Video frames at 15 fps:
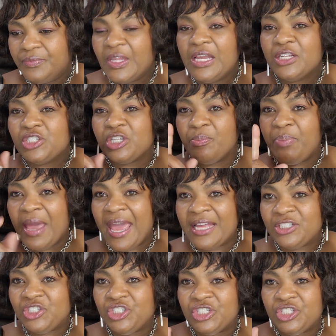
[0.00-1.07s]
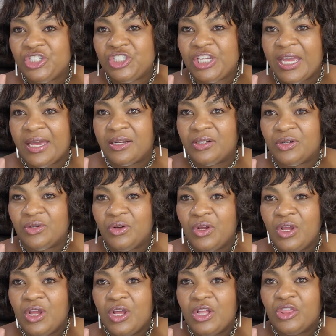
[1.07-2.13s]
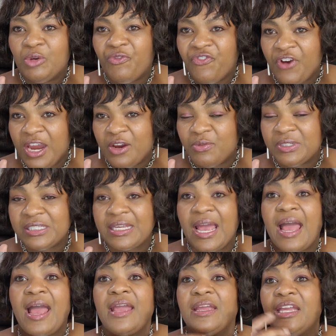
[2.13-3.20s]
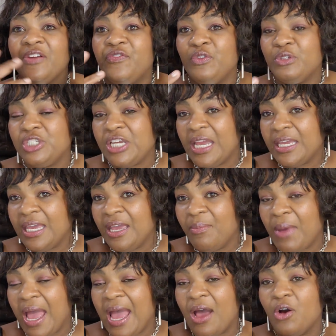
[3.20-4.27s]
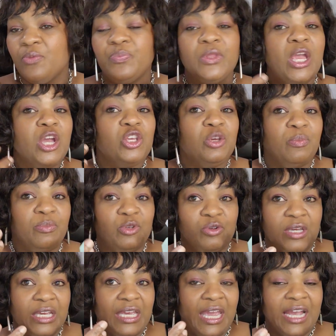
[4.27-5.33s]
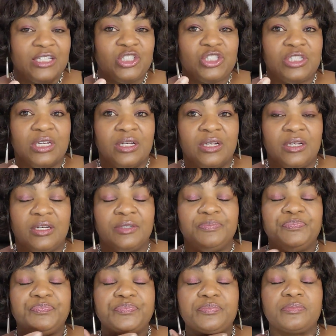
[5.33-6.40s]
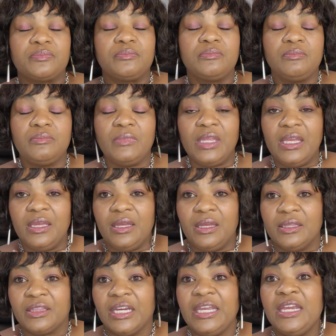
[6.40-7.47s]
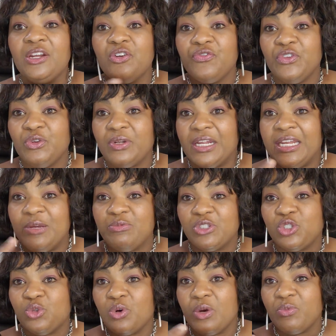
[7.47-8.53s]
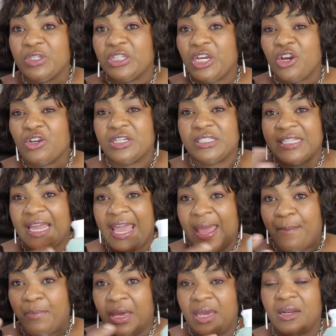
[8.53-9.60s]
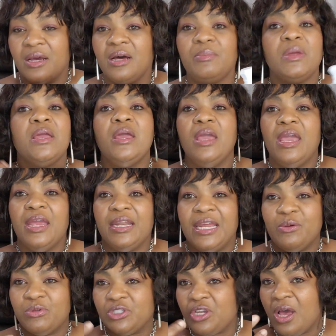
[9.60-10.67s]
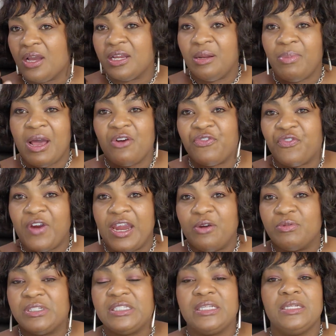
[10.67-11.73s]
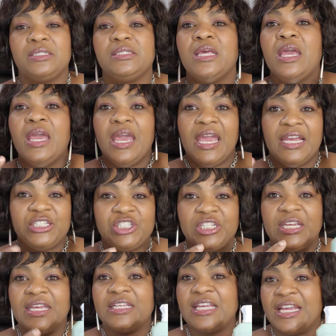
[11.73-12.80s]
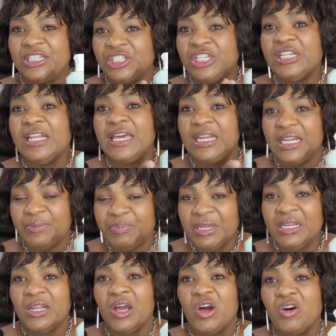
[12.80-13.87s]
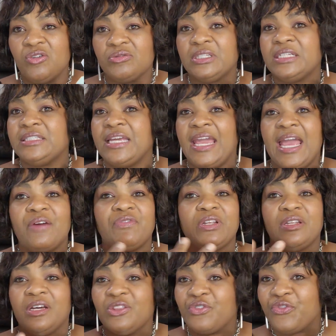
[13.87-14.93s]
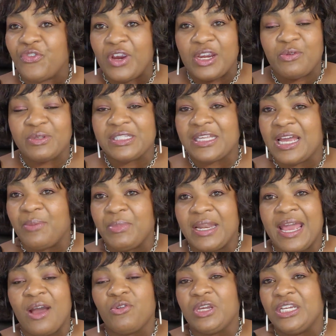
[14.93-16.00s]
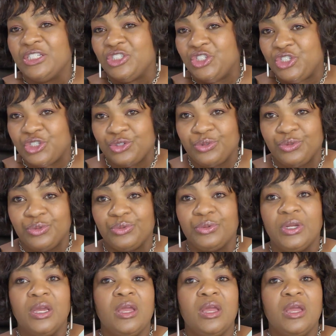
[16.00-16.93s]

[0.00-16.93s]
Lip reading: Sebastian's channel. The fragrance guy. If you check him out, you can catch the interview that he was doing with her because they had met up and they were talking about fragrances. And she let it be known that they have another fragrance coming out in June.